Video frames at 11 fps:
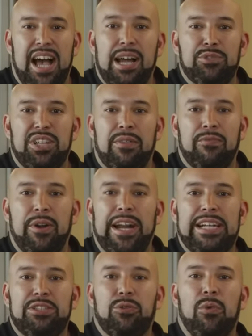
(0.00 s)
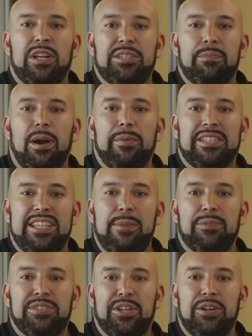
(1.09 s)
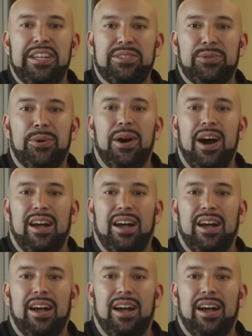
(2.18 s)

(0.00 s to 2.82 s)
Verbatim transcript: I'm Chef Ray, and you're watching Publix Aprons Cooking School